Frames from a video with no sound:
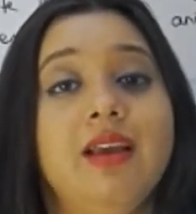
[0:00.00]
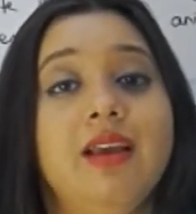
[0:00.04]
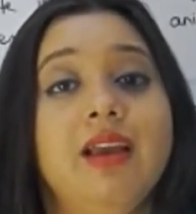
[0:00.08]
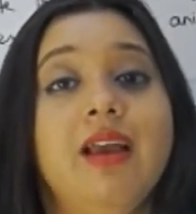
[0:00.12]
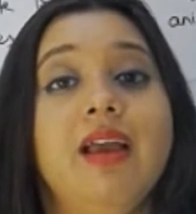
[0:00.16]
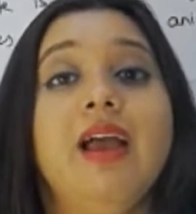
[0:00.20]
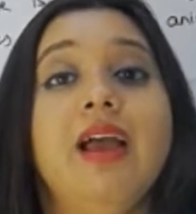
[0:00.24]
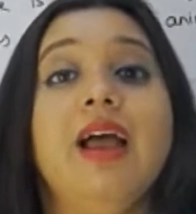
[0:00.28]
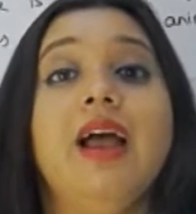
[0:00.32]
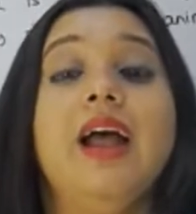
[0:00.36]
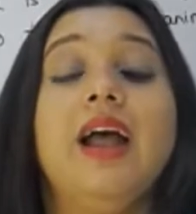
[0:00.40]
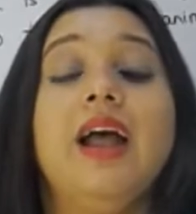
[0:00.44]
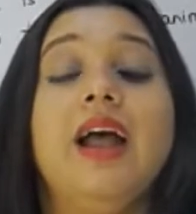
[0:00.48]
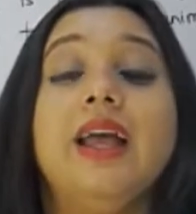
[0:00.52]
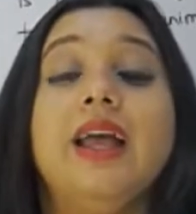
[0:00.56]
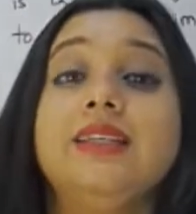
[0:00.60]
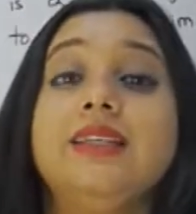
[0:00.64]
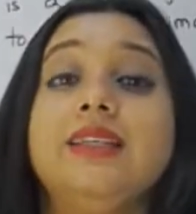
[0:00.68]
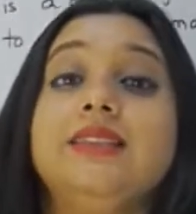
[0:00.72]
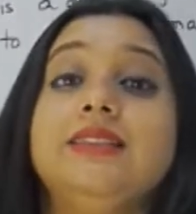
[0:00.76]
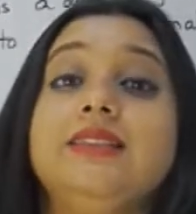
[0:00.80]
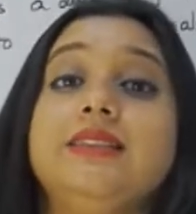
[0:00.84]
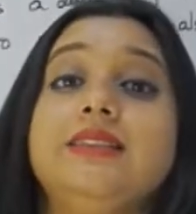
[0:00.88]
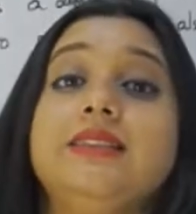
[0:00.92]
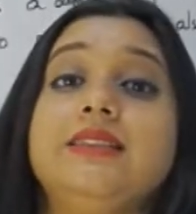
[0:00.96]

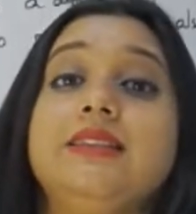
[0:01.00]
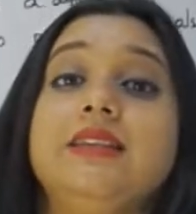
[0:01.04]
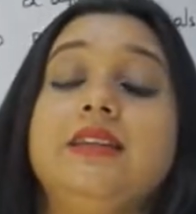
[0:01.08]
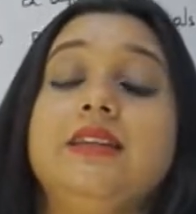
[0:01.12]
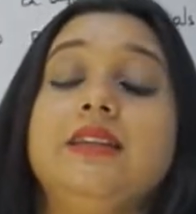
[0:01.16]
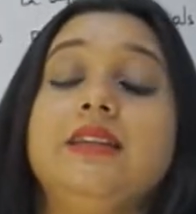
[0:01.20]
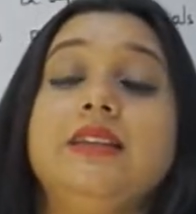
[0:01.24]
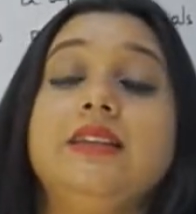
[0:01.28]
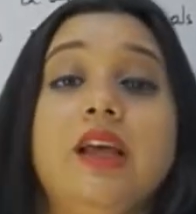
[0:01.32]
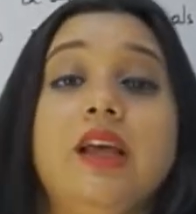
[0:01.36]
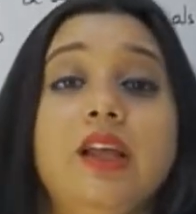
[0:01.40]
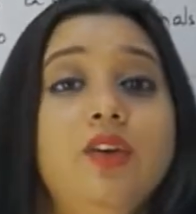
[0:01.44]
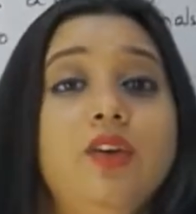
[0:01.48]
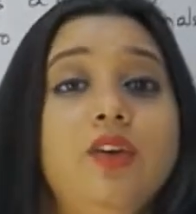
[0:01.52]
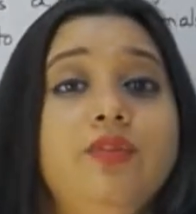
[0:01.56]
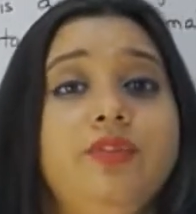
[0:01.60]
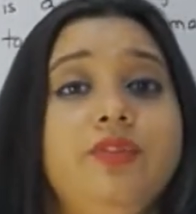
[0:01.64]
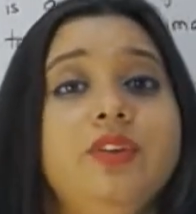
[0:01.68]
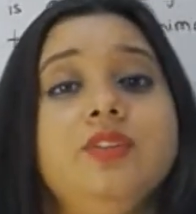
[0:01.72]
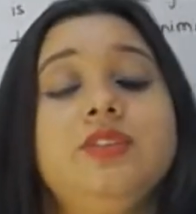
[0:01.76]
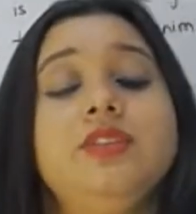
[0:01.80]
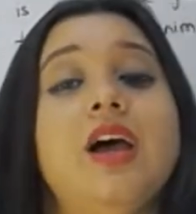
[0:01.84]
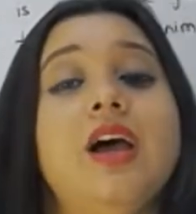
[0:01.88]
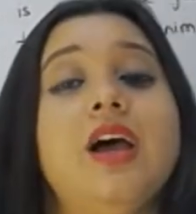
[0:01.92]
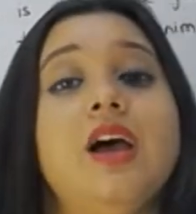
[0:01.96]
And none of
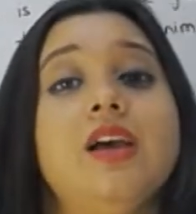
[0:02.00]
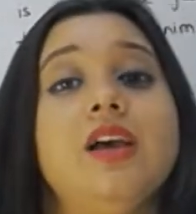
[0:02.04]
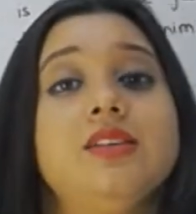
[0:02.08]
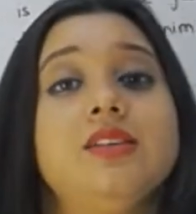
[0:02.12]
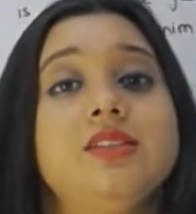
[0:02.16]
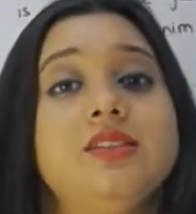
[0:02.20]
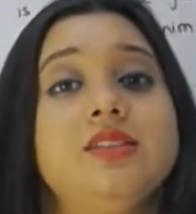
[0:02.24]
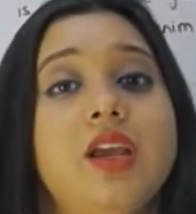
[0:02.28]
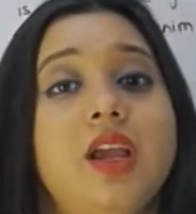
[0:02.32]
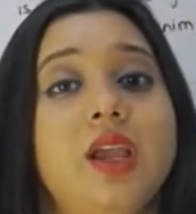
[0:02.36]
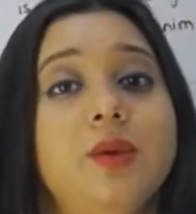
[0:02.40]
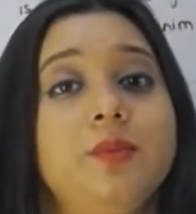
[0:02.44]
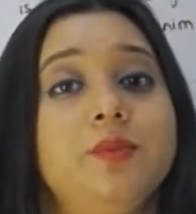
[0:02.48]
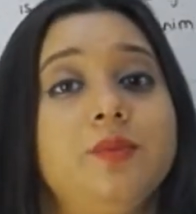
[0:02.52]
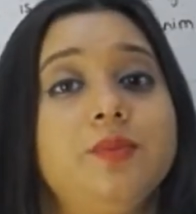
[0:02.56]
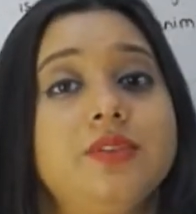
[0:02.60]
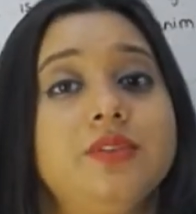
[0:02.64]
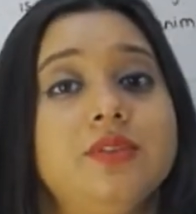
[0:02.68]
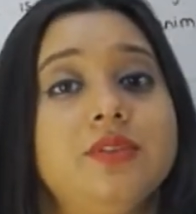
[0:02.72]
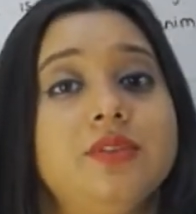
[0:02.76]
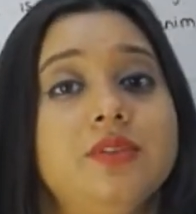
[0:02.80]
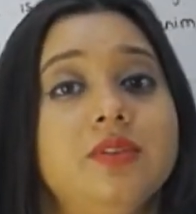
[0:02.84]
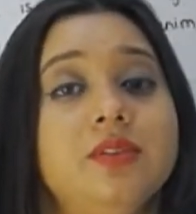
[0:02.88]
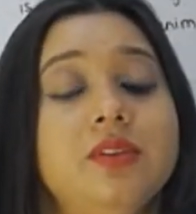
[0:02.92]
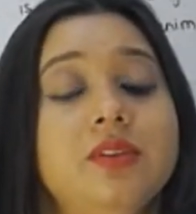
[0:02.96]
the task
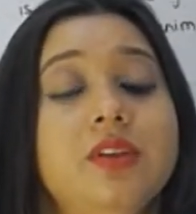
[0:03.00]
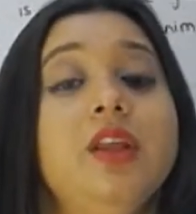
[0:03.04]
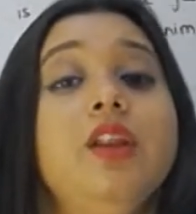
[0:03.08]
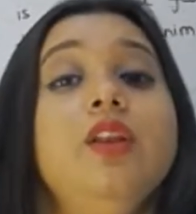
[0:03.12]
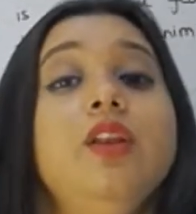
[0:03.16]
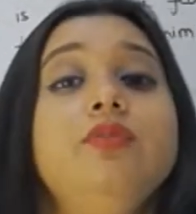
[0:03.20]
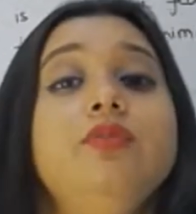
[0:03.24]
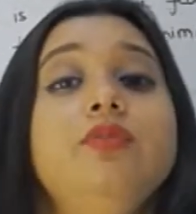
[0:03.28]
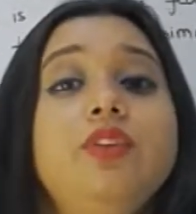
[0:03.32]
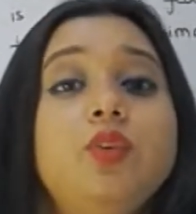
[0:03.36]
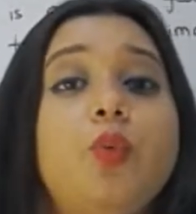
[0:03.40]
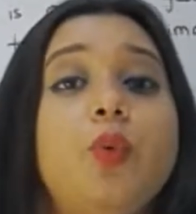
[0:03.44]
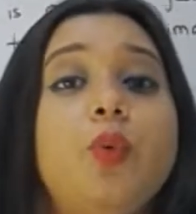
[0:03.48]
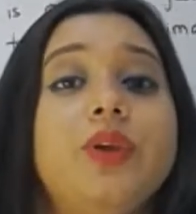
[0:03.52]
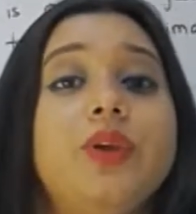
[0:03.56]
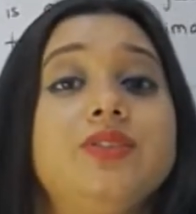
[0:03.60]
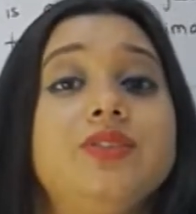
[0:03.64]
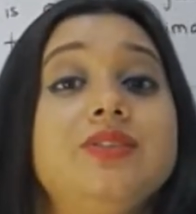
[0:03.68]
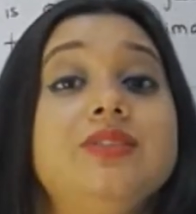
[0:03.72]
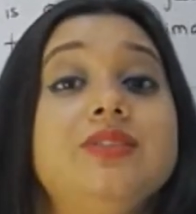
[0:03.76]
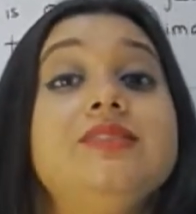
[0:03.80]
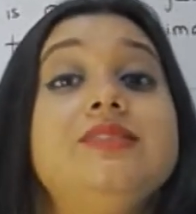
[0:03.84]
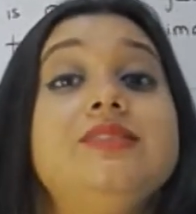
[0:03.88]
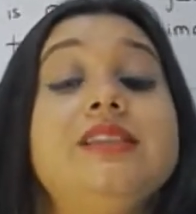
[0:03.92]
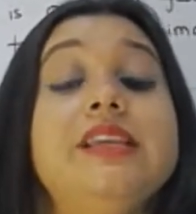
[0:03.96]
types, none of the
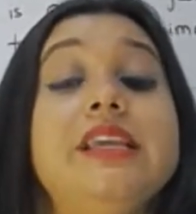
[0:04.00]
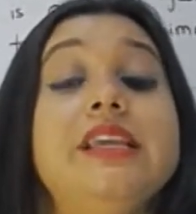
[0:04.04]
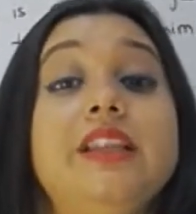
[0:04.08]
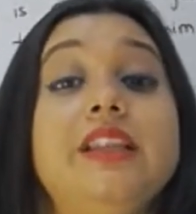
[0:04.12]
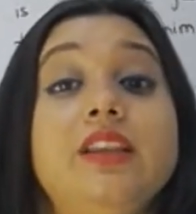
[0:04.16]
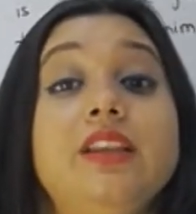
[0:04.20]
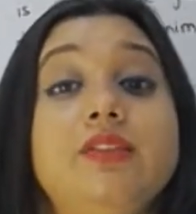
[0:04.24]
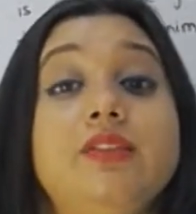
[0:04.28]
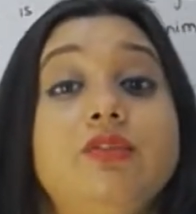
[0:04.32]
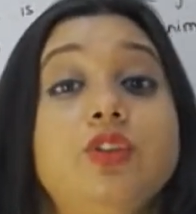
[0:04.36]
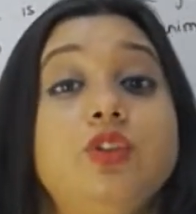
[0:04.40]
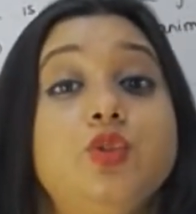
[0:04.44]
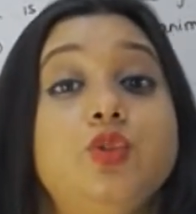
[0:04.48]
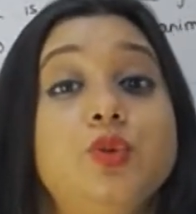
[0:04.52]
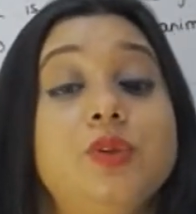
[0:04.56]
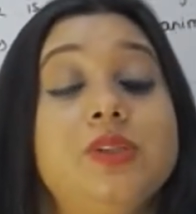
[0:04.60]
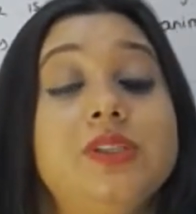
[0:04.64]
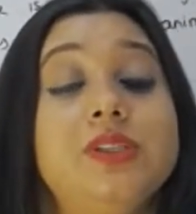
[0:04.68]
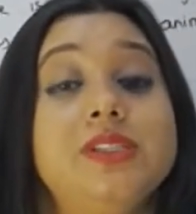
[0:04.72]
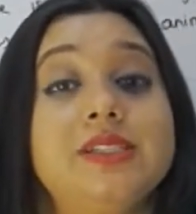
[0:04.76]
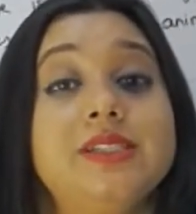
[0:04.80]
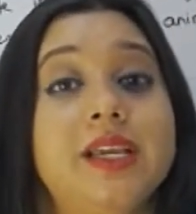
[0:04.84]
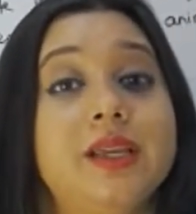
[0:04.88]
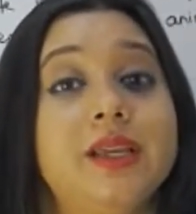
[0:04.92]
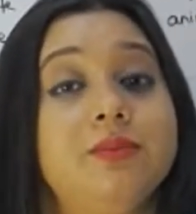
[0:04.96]
question is individually
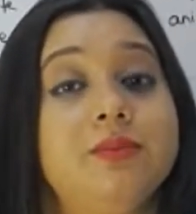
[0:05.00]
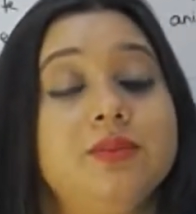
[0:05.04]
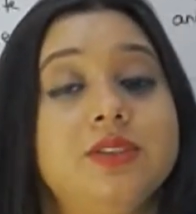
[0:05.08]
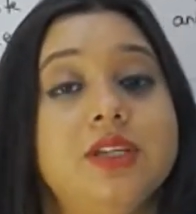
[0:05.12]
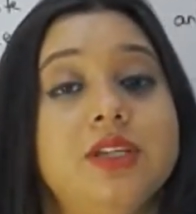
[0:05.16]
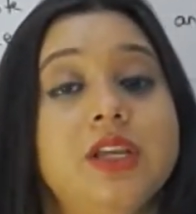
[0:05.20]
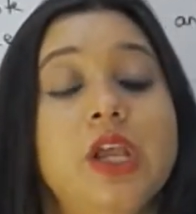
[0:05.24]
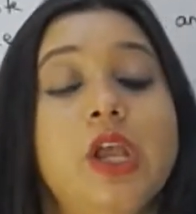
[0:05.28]
timed.